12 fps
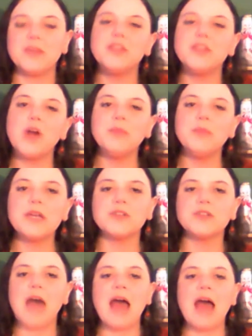not because
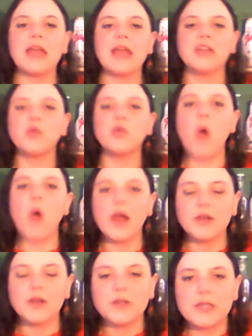I
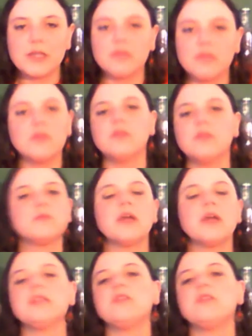acquired it, not right,
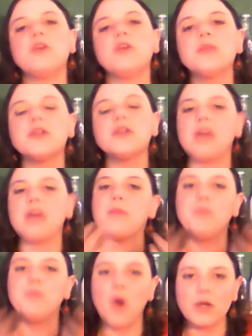not because I
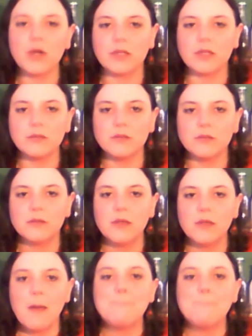bought it,
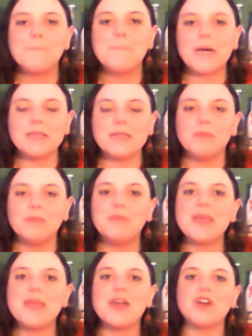but
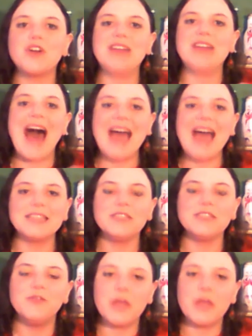because I
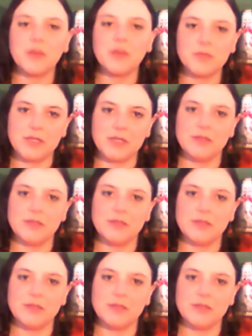developed it.